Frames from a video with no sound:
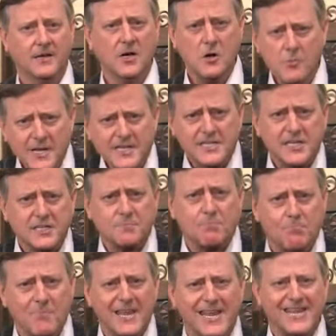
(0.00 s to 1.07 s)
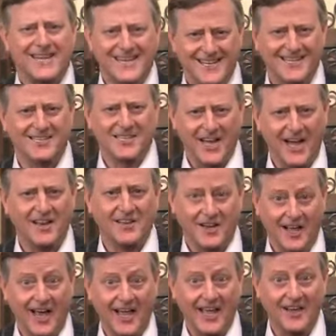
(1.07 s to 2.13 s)
Who is this me inside
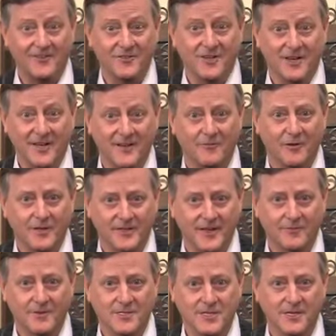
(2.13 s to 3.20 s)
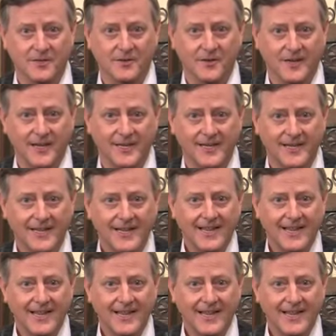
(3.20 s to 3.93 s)
that I have to live with every single day?